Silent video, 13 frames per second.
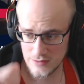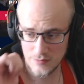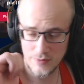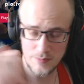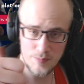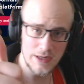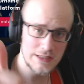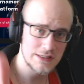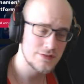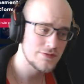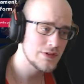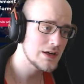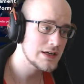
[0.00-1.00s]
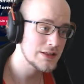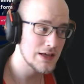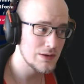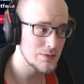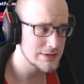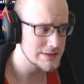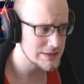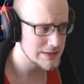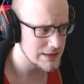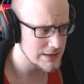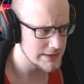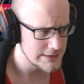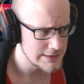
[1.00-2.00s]
them the best of luck. That was
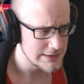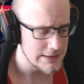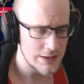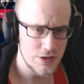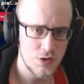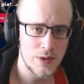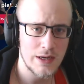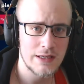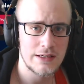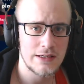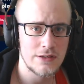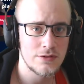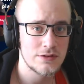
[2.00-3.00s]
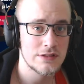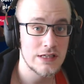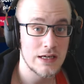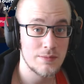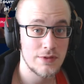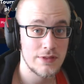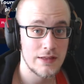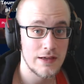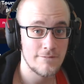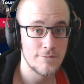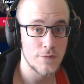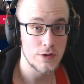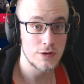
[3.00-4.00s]
uh, a quick news segment there
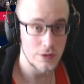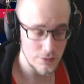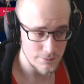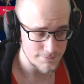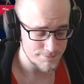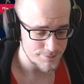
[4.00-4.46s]
for you.